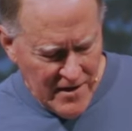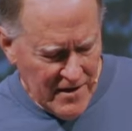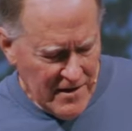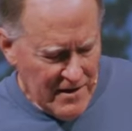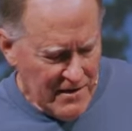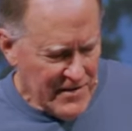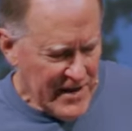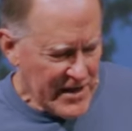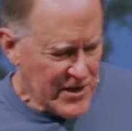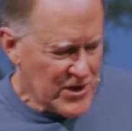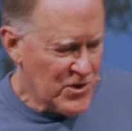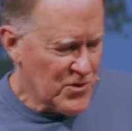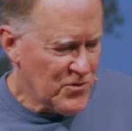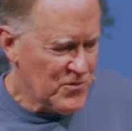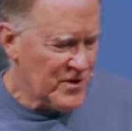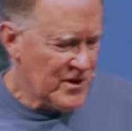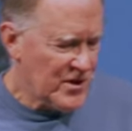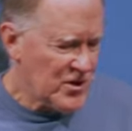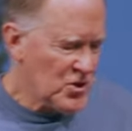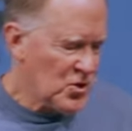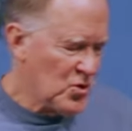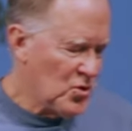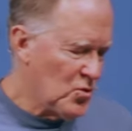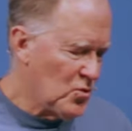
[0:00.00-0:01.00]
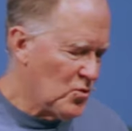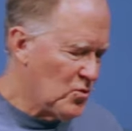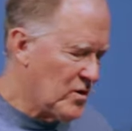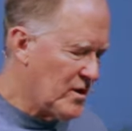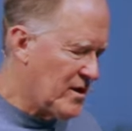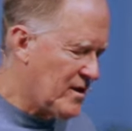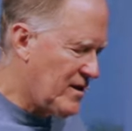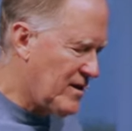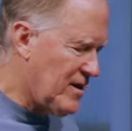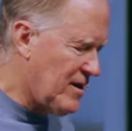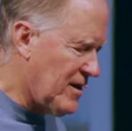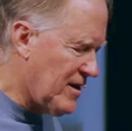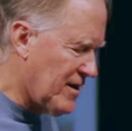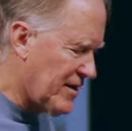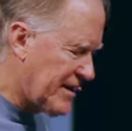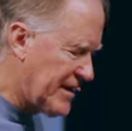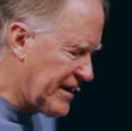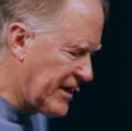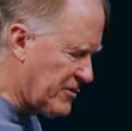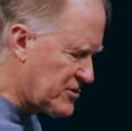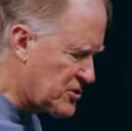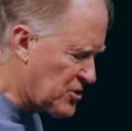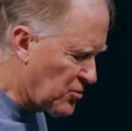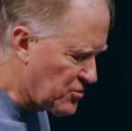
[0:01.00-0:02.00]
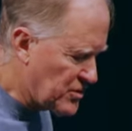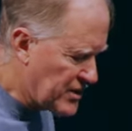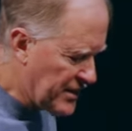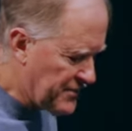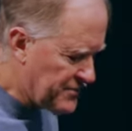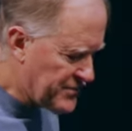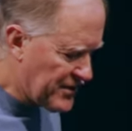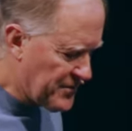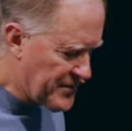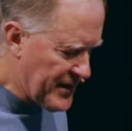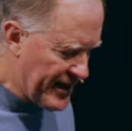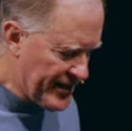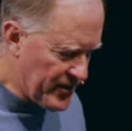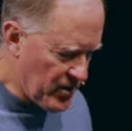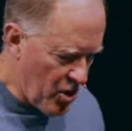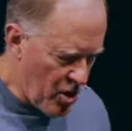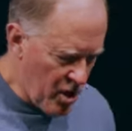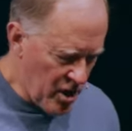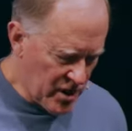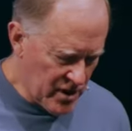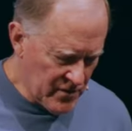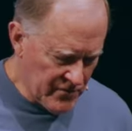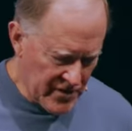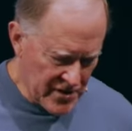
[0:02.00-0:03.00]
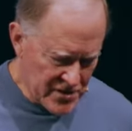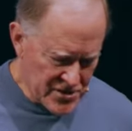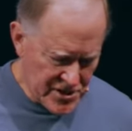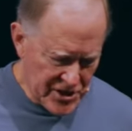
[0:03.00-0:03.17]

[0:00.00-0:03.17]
Thank you that you uh, care so deeply about all of us,